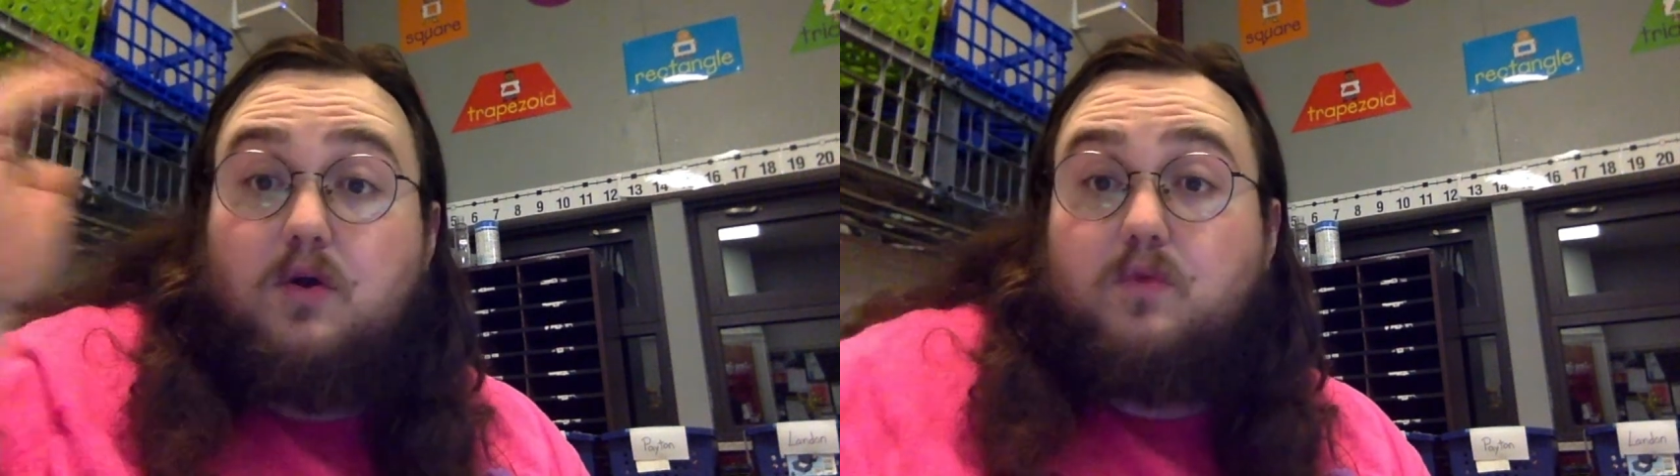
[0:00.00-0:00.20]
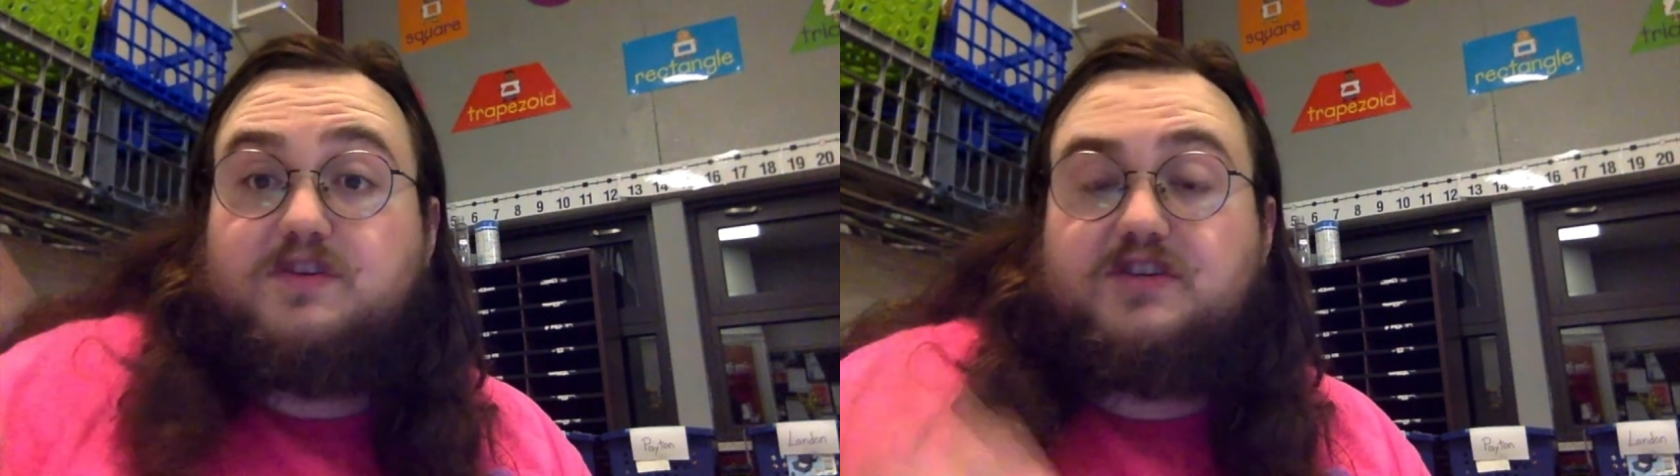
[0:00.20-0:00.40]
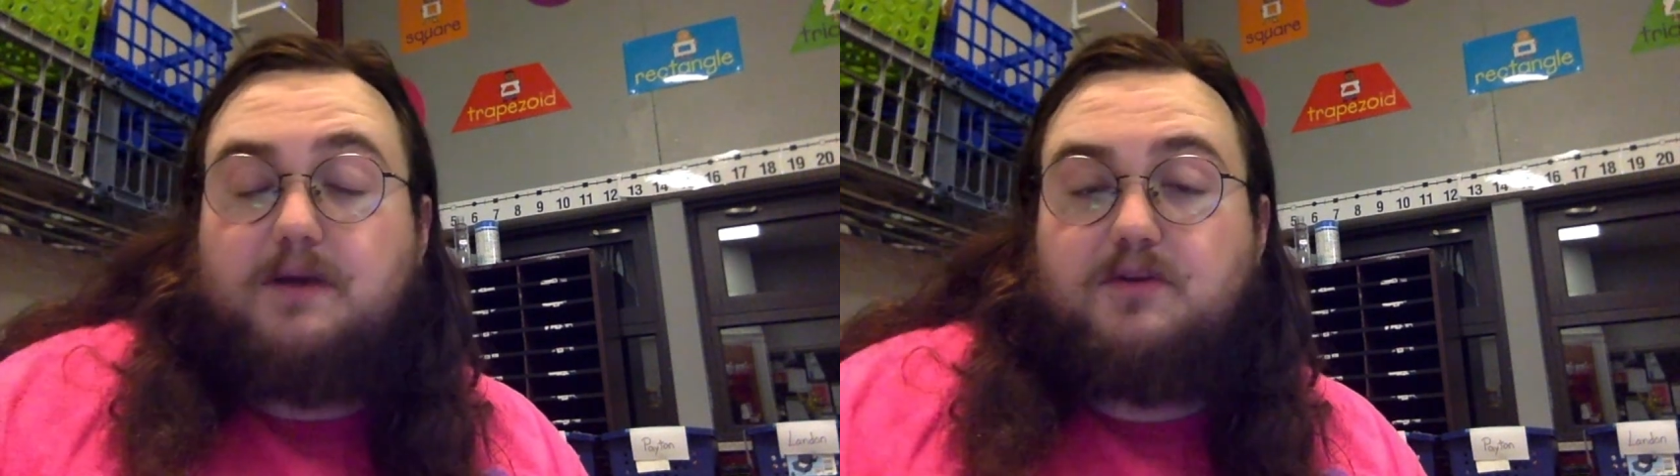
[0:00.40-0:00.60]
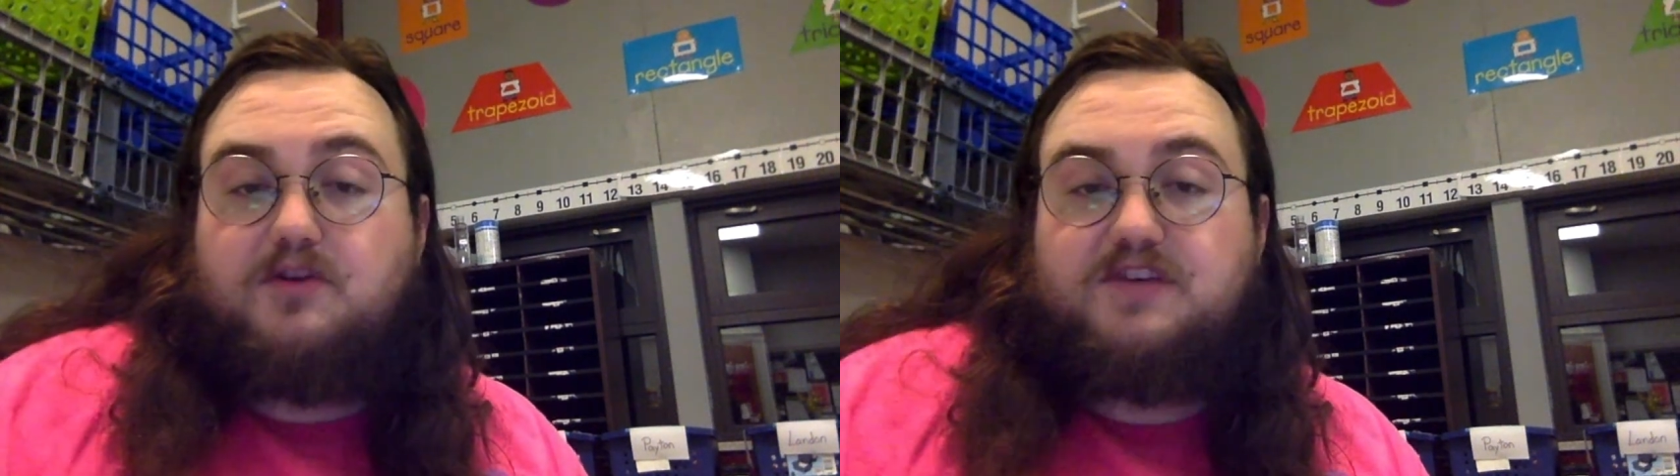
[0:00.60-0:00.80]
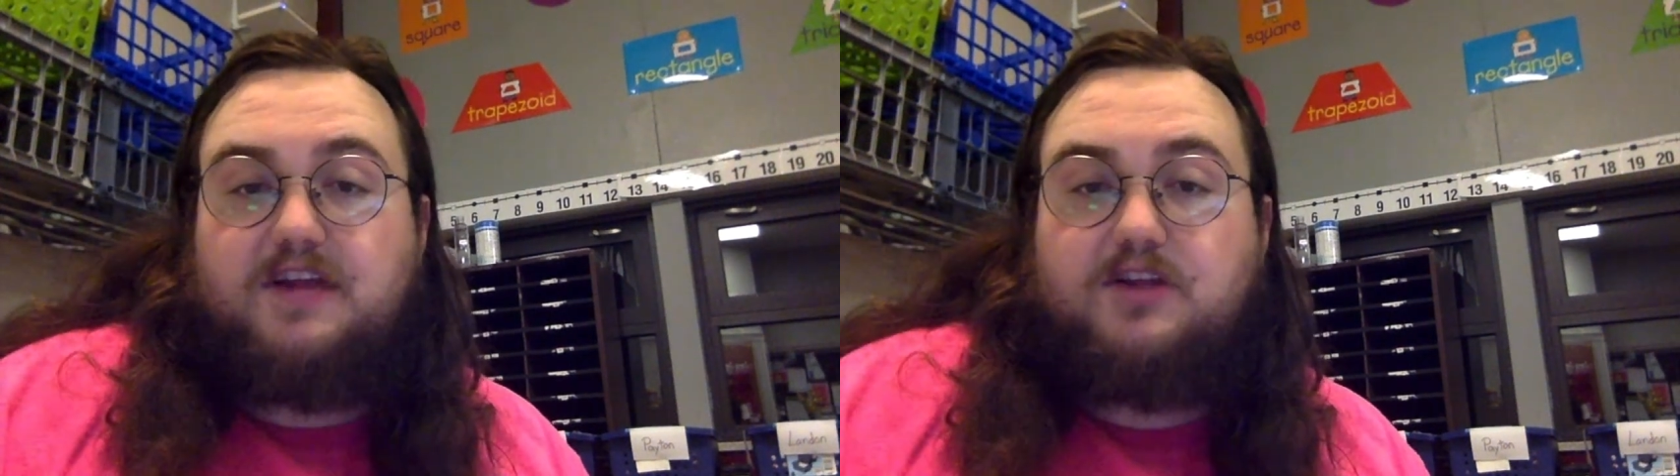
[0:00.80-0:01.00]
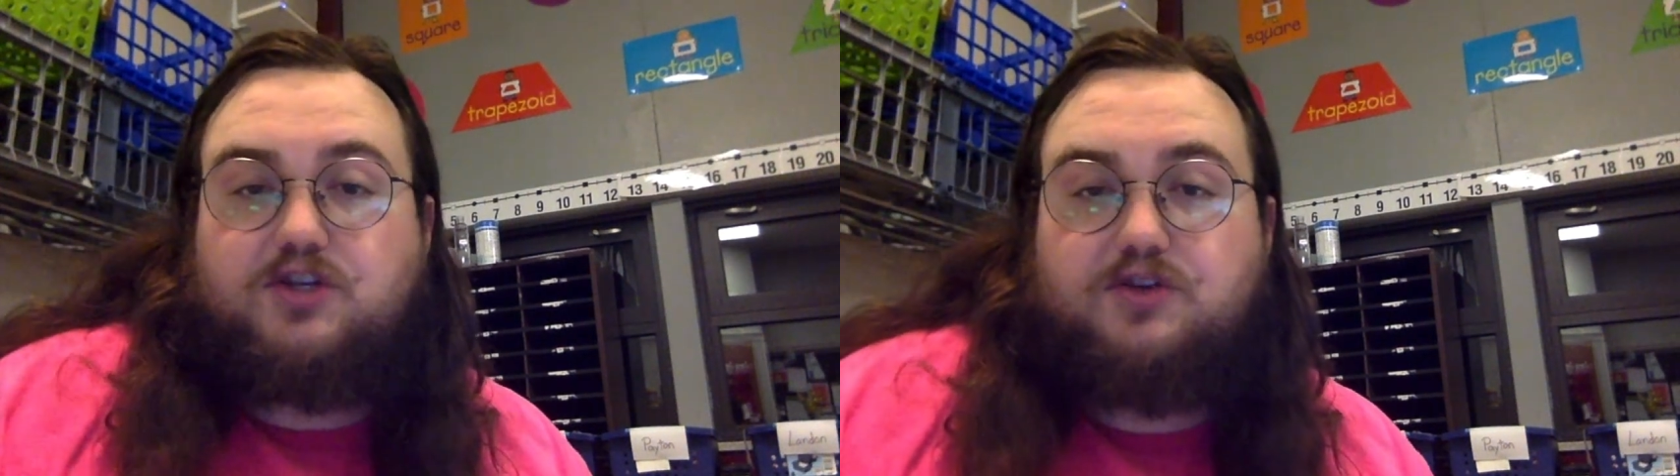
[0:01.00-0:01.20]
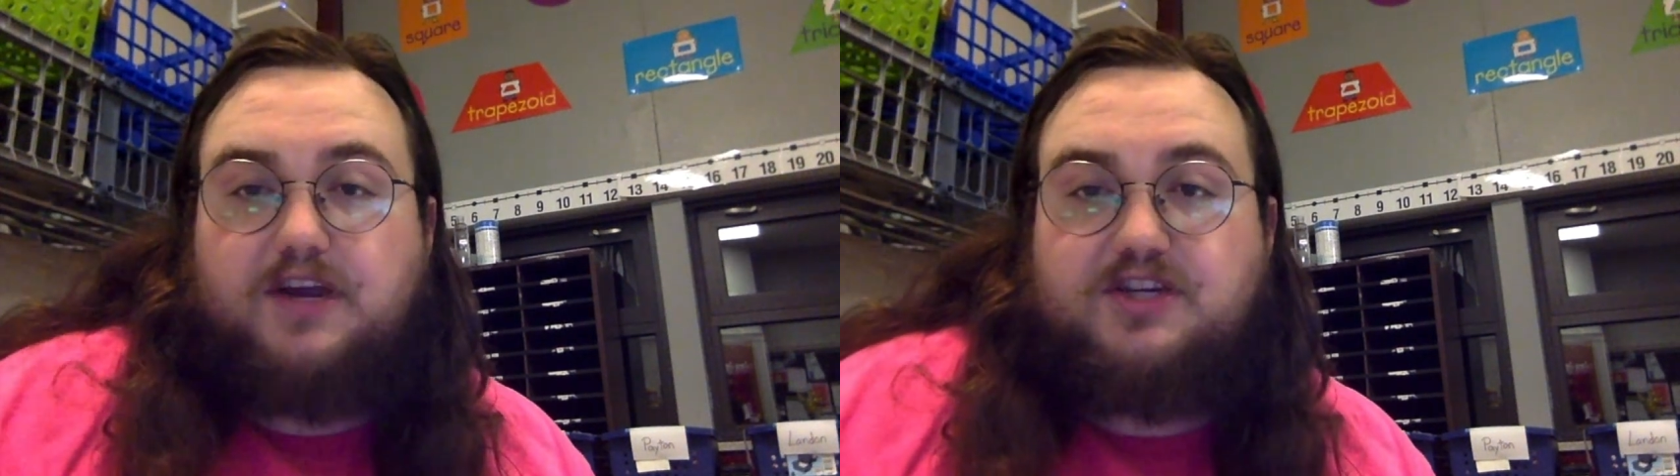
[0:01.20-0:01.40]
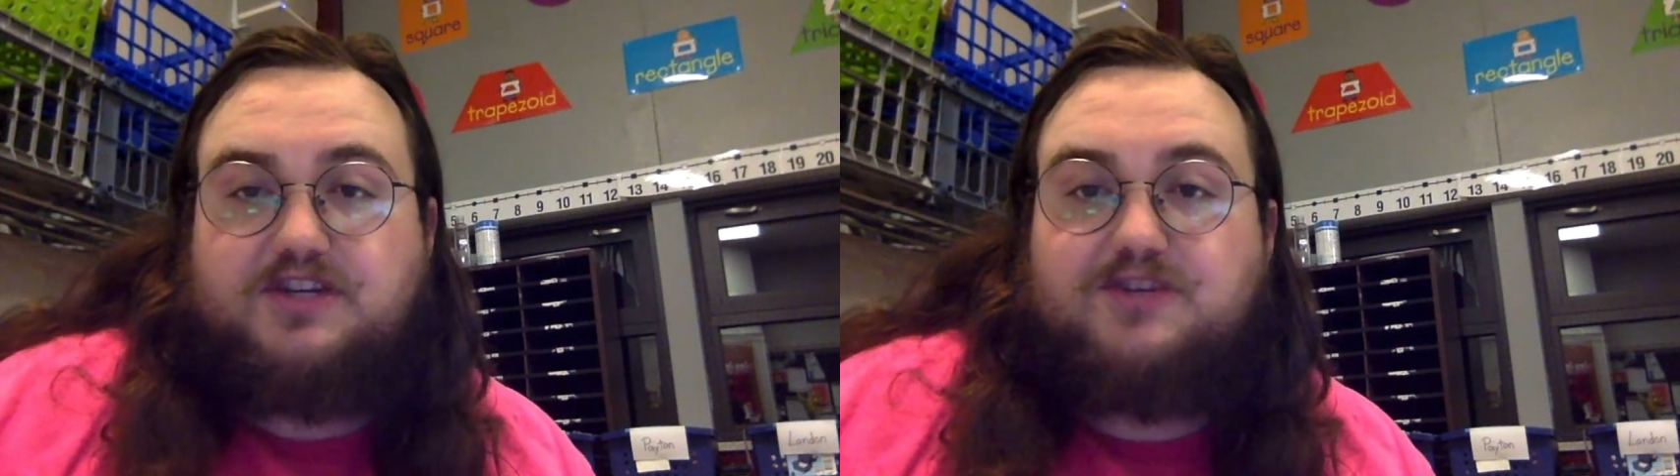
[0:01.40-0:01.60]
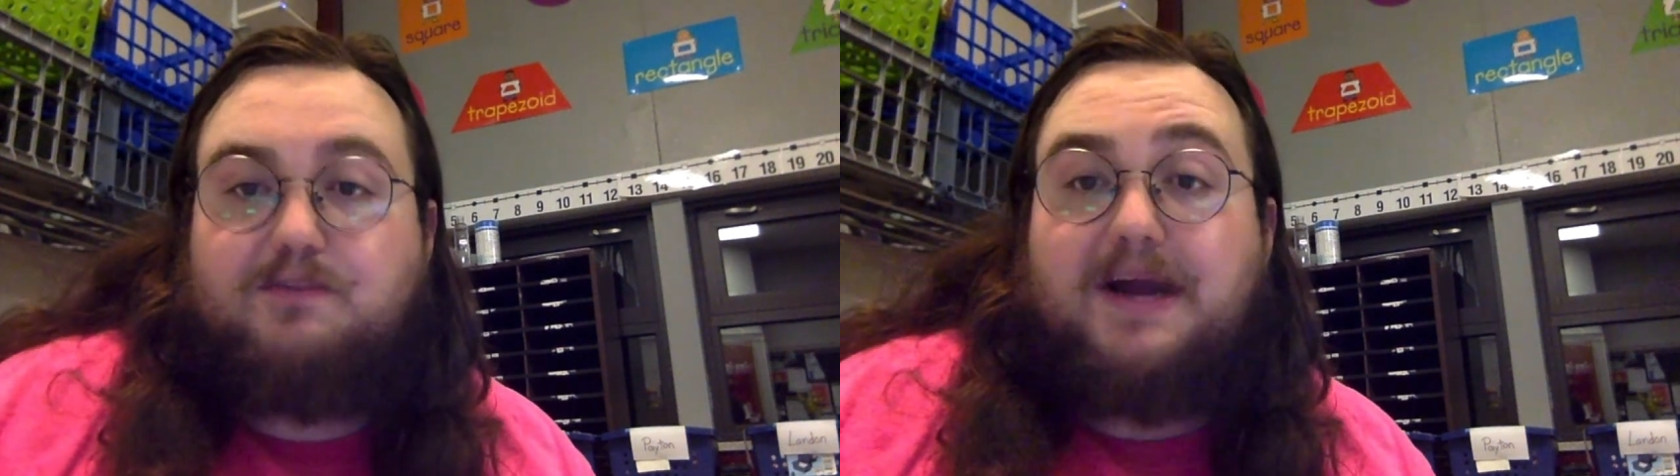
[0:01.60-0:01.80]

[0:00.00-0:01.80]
what some of those illustrations